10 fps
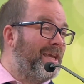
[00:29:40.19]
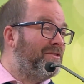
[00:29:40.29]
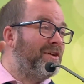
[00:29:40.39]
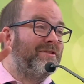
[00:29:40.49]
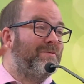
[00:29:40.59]
He
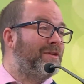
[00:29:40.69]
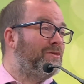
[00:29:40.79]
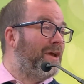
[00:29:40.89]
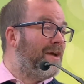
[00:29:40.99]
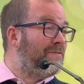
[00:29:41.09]
just seemed to
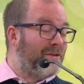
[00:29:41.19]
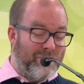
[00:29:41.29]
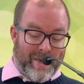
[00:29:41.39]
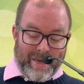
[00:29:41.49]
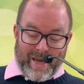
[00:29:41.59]
do
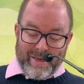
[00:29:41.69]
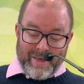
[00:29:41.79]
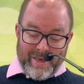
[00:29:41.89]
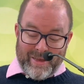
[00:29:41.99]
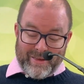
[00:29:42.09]
everything. And
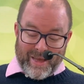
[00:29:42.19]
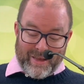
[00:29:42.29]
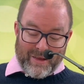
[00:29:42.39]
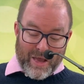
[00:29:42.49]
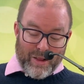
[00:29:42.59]
he
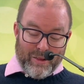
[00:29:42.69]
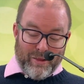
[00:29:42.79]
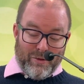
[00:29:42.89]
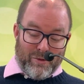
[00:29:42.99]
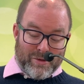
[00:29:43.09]
did
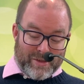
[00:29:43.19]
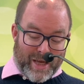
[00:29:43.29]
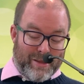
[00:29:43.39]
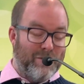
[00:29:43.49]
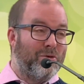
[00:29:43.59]
loads
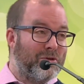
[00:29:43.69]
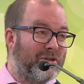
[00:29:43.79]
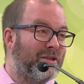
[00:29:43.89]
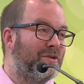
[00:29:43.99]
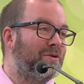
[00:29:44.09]
and loads
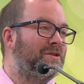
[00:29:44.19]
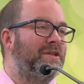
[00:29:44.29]
and loads.